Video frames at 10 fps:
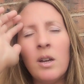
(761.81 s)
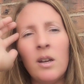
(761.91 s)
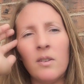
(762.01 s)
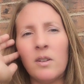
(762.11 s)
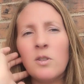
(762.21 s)

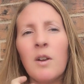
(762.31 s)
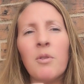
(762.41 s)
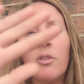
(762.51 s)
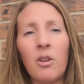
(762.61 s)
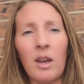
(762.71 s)
is I just have the
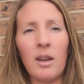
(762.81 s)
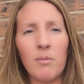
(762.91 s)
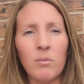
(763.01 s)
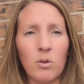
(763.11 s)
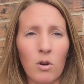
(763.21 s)

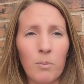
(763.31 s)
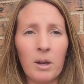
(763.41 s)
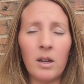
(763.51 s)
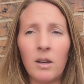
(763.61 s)
same grow bed